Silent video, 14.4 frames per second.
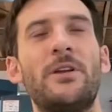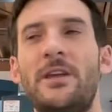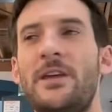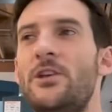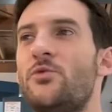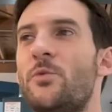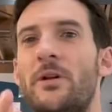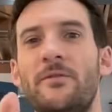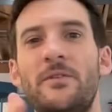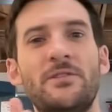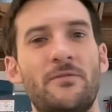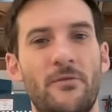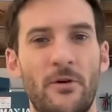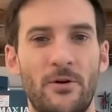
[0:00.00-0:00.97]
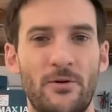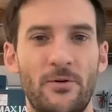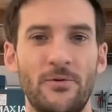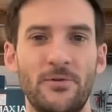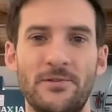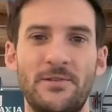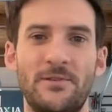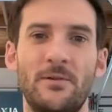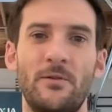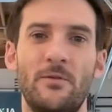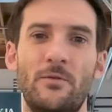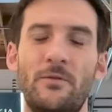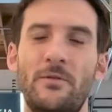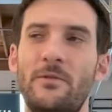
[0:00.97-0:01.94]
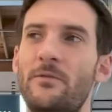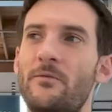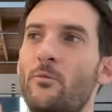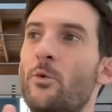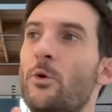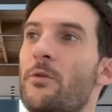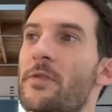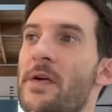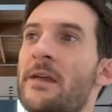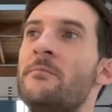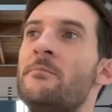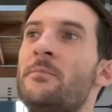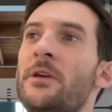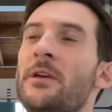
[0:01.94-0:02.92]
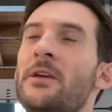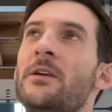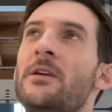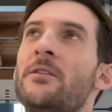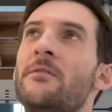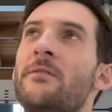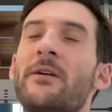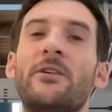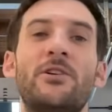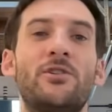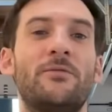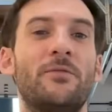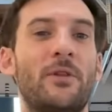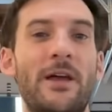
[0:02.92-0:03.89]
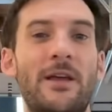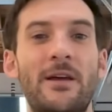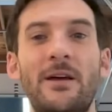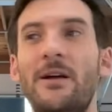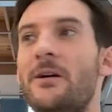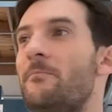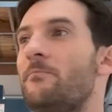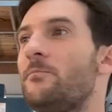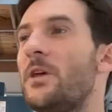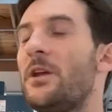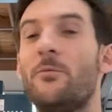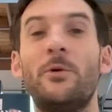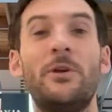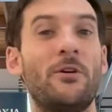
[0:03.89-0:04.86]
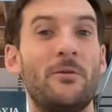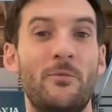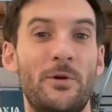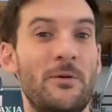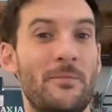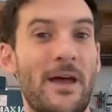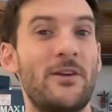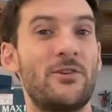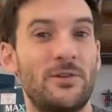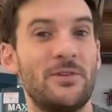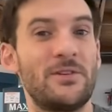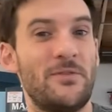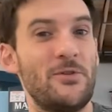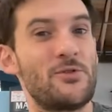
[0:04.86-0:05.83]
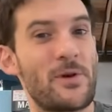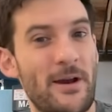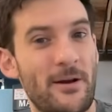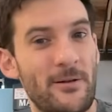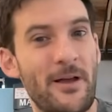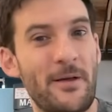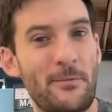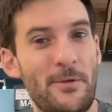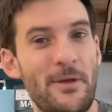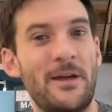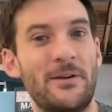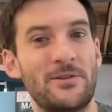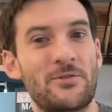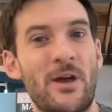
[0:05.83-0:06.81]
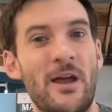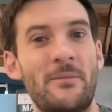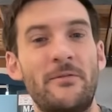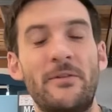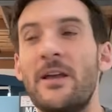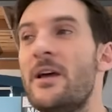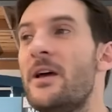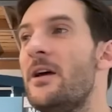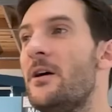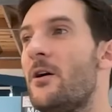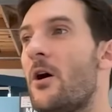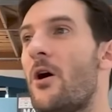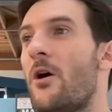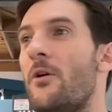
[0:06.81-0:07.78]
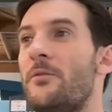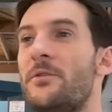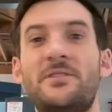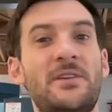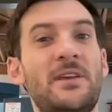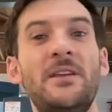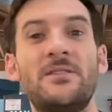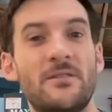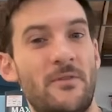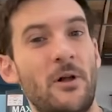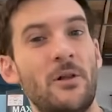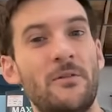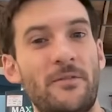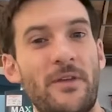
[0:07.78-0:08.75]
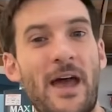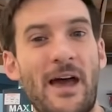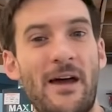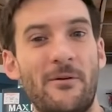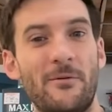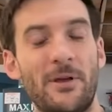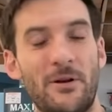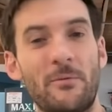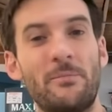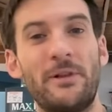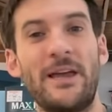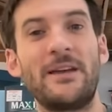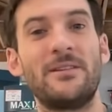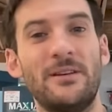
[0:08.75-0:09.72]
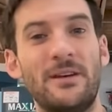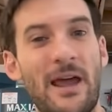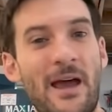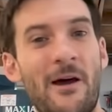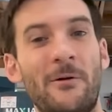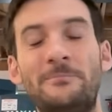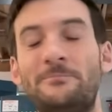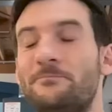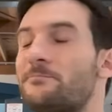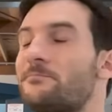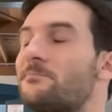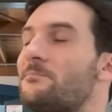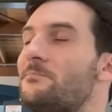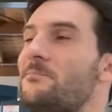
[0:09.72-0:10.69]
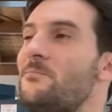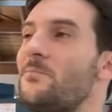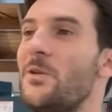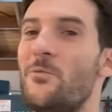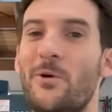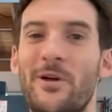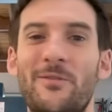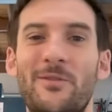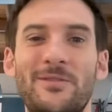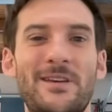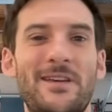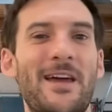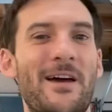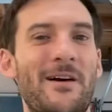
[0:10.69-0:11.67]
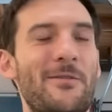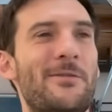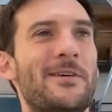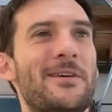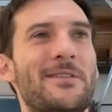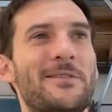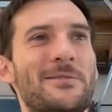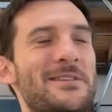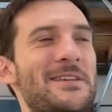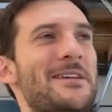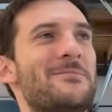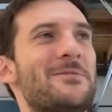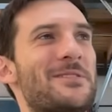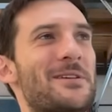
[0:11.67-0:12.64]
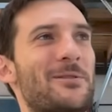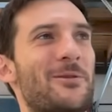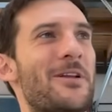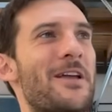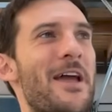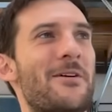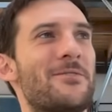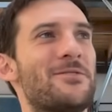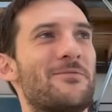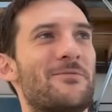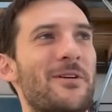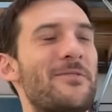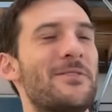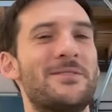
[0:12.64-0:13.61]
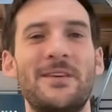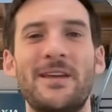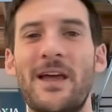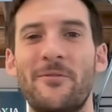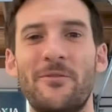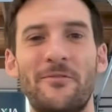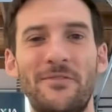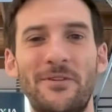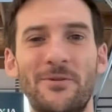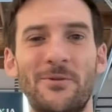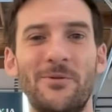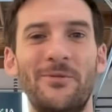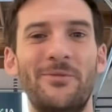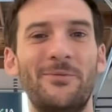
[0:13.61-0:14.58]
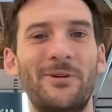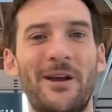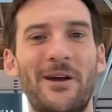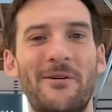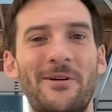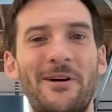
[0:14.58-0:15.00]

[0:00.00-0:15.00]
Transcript: Each one of these verticals will then be the foundation for like, when you imagine this future airline thing I described of like, the seeds of all of that, were planted now with, it's like, yeah, the team that's like learning how to run this thing out in the field, we're